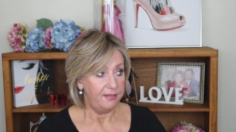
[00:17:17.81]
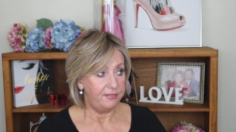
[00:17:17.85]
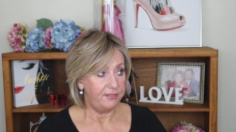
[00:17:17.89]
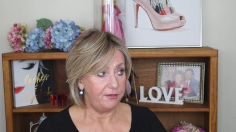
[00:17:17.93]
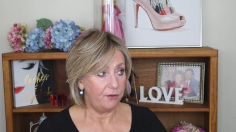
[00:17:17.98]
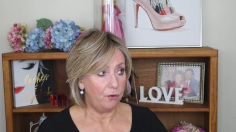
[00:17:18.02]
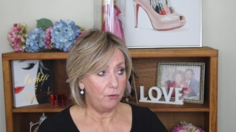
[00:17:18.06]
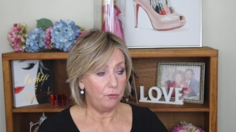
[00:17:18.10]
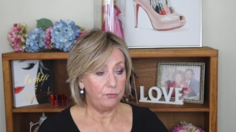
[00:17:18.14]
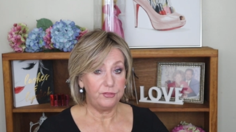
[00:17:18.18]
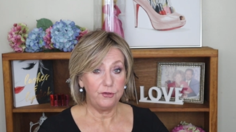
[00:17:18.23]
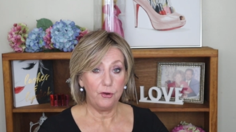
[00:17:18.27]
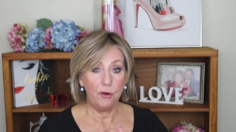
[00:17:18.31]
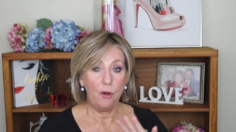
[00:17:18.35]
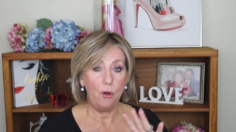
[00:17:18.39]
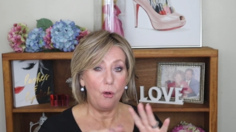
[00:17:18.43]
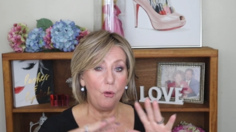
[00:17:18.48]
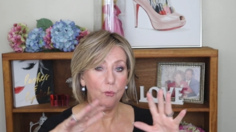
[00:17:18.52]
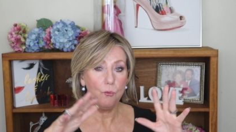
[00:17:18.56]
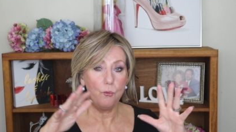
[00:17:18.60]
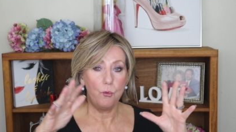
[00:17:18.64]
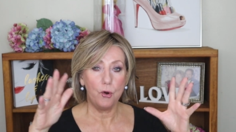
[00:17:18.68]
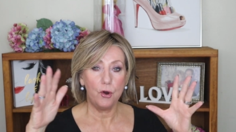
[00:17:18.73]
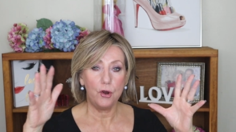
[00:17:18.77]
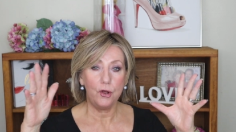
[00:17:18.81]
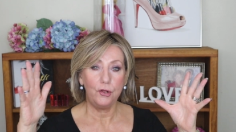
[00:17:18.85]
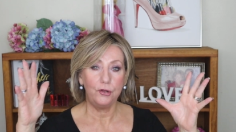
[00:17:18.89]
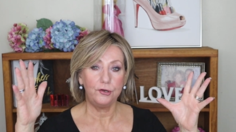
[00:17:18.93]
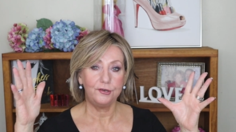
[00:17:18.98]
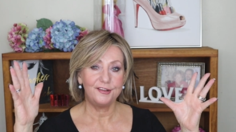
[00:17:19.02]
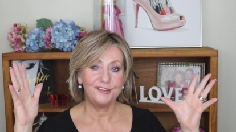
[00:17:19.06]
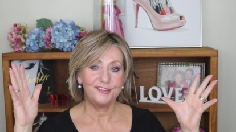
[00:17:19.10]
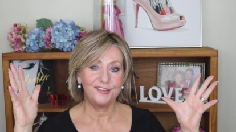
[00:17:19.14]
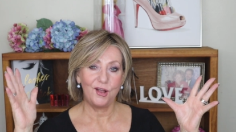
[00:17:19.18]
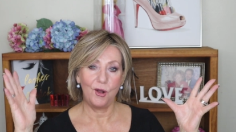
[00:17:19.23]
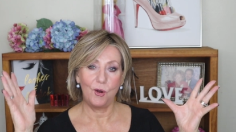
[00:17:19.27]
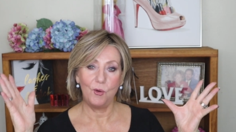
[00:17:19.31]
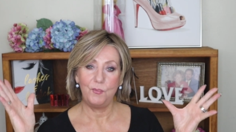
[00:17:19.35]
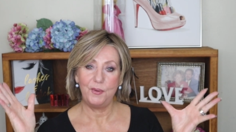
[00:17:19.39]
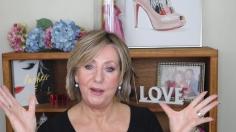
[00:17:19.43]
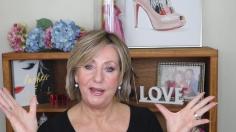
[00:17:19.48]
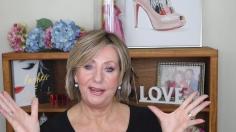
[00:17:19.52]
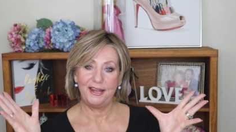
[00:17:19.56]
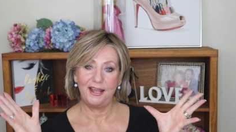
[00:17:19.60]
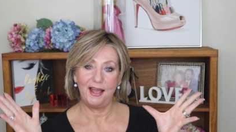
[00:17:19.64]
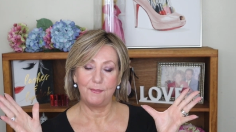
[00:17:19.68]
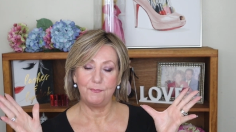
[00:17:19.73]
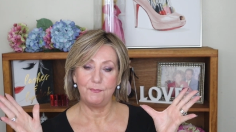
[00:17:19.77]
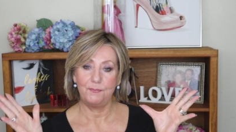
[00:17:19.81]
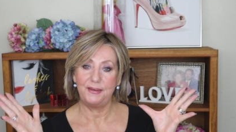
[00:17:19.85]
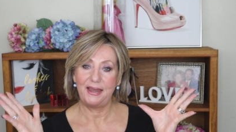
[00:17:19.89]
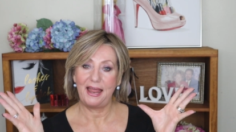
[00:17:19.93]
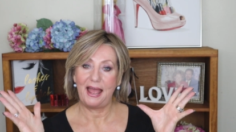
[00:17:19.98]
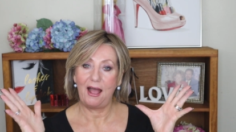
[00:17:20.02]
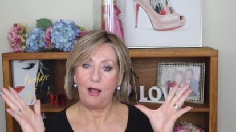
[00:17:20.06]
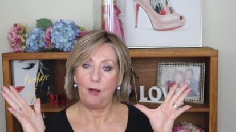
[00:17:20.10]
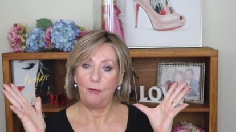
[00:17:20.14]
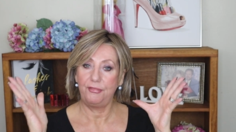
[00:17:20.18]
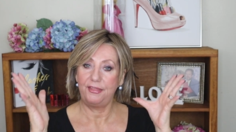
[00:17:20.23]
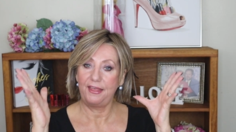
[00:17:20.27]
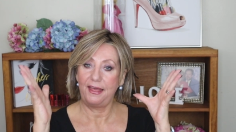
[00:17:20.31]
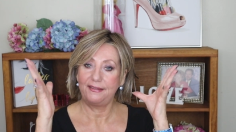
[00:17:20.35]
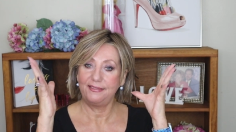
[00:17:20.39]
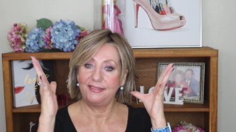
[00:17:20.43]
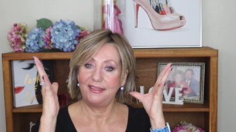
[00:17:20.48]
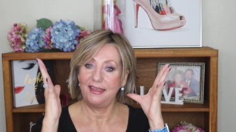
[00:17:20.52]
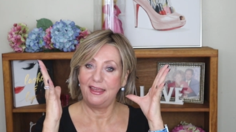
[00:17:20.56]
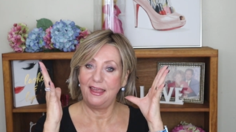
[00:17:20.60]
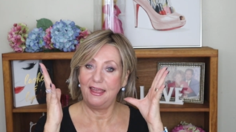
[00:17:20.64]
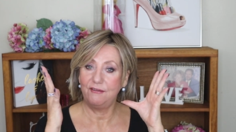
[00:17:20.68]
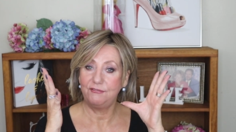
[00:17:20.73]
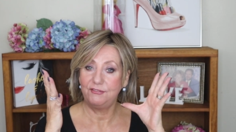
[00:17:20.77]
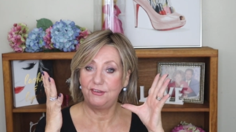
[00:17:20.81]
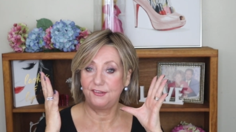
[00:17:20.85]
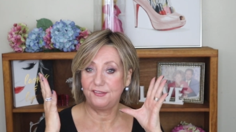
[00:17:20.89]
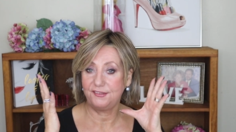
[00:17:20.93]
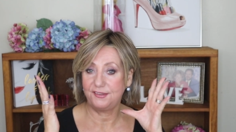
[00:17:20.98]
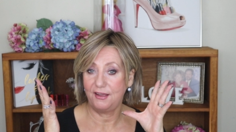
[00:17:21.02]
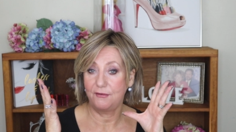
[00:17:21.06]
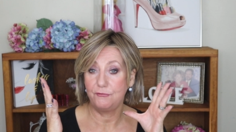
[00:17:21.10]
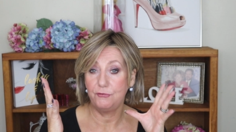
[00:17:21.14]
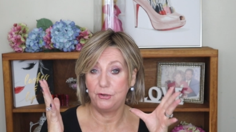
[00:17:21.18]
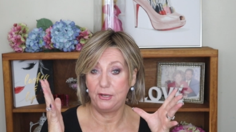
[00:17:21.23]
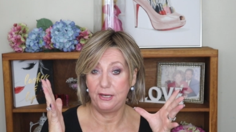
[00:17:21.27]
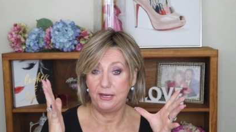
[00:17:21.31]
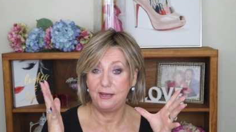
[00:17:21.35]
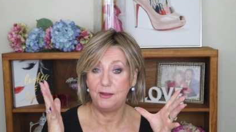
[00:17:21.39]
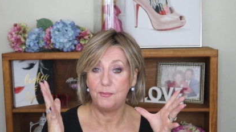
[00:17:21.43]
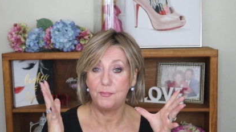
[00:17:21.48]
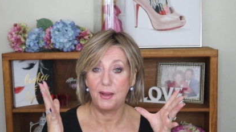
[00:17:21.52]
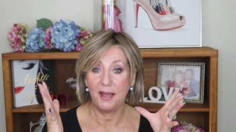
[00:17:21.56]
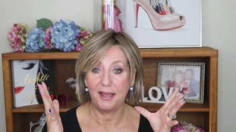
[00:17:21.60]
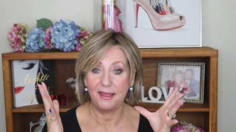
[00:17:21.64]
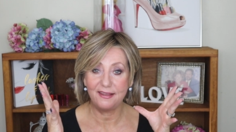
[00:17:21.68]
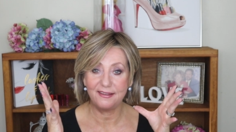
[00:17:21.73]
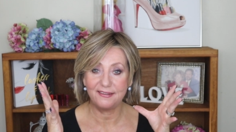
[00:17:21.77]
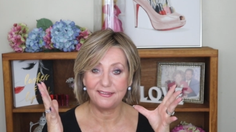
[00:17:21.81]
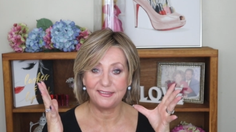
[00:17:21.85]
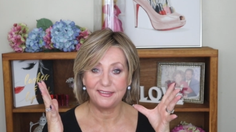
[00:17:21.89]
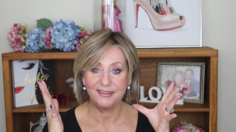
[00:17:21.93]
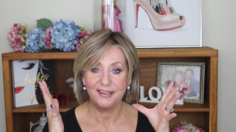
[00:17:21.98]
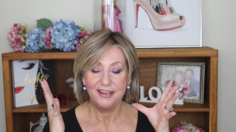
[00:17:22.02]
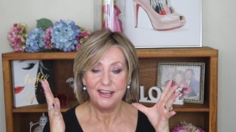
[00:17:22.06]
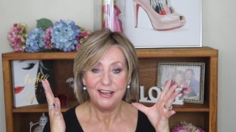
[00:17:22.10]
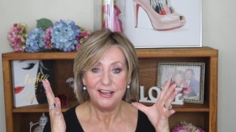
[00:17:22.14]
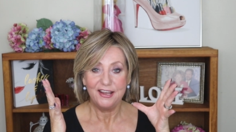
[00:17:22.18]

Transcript: their whole world is opening up now that they have discovered e-bikes,